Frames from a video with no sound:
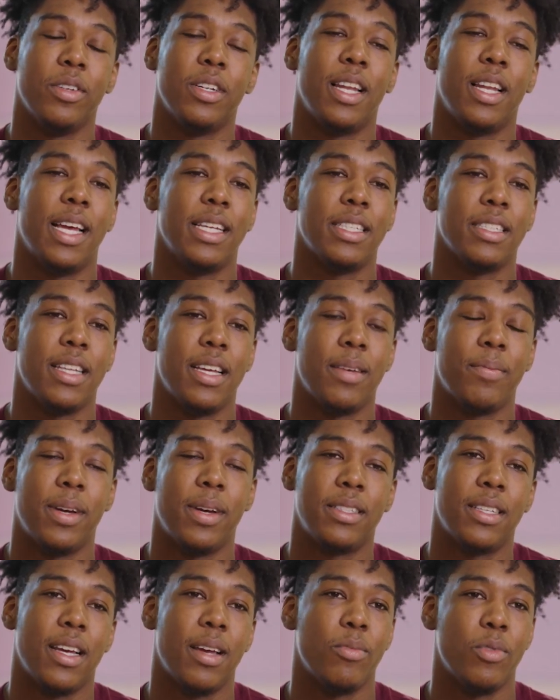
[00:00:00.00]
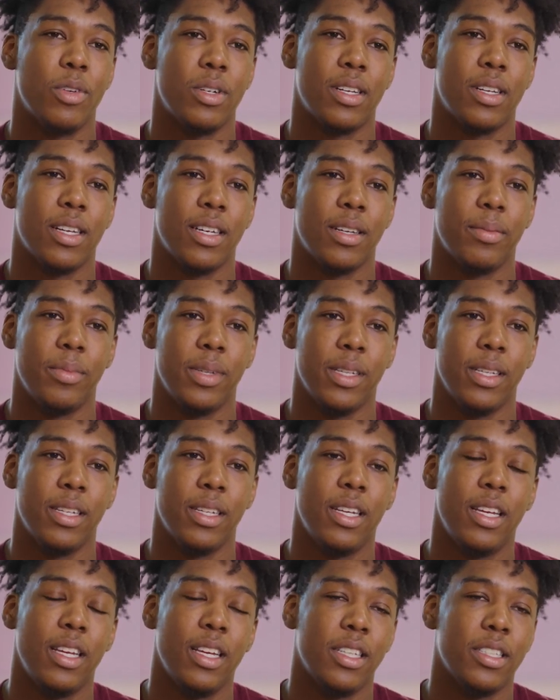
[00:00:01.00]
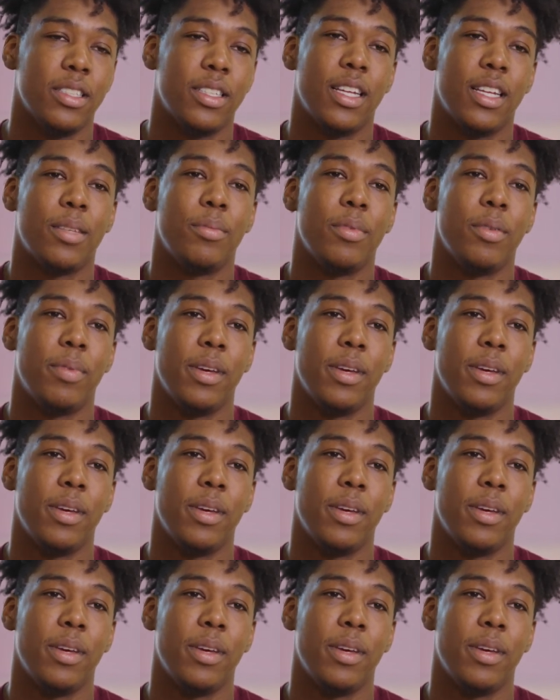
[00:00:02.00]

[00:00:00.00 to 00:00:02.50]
realizing that my time will come and just had to be